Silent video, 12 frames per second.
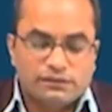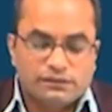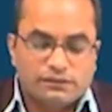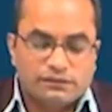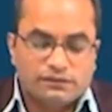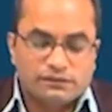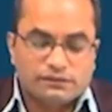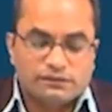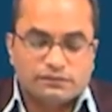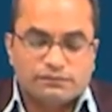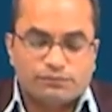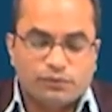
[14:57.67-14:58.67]
uh,
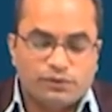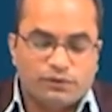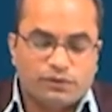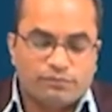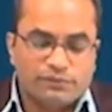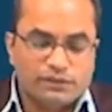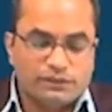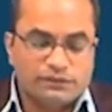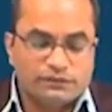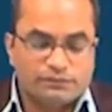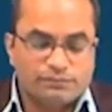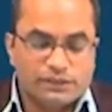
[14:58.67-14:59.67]
polynomial
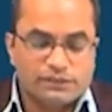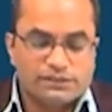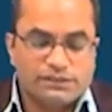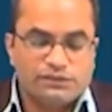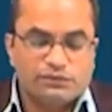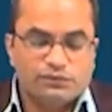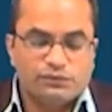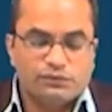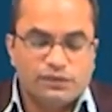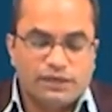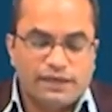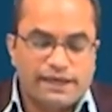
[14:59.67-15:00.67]
here plus C 2
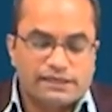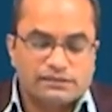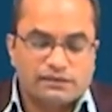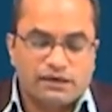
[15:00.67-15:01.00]
x